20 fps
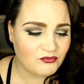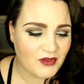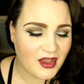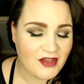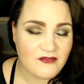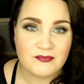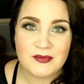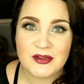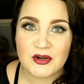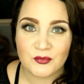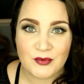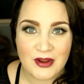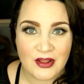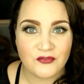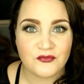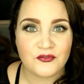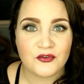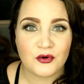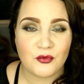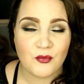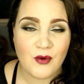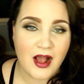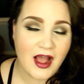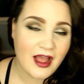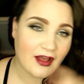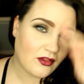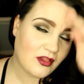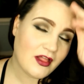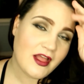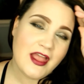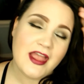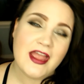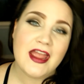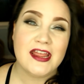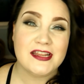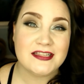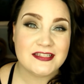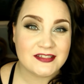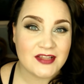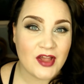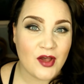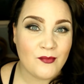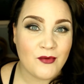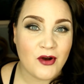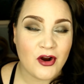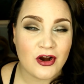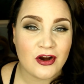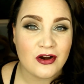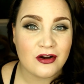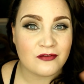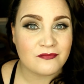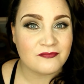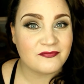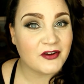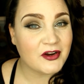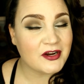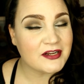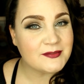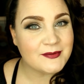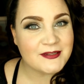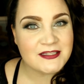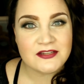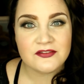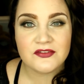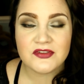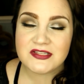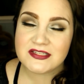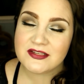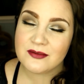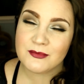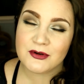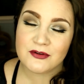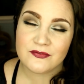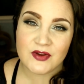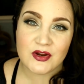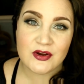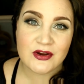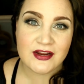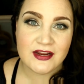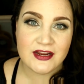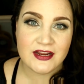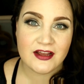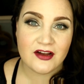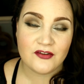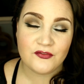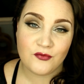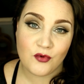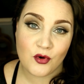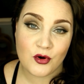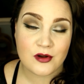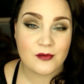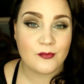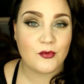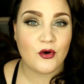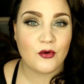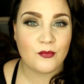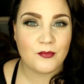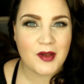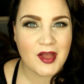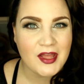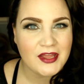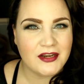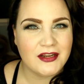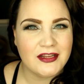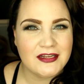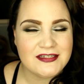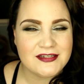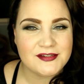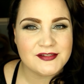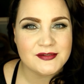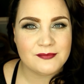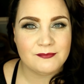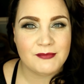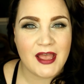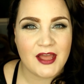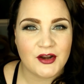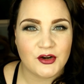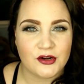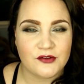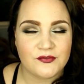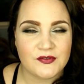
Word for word: I've been around for a while and some are very expensive and some are very affordable, but it doesn't matter.